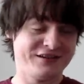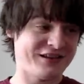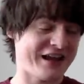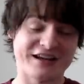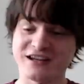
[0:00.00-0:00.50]

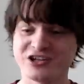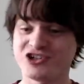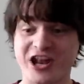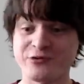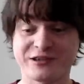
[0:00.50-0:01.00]
Like,
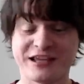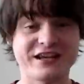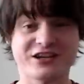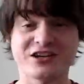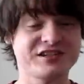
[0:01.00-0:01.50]
genuinely,
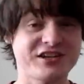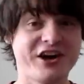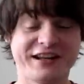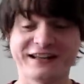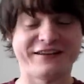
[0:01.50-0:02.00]

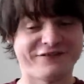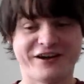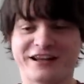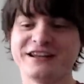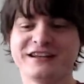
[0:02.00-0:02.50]
concerningly
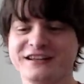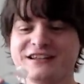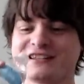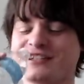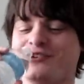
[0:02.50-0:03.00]
funny.
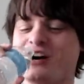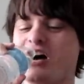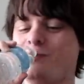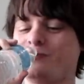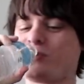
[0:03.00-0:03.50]

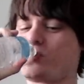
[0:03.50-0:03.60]
So,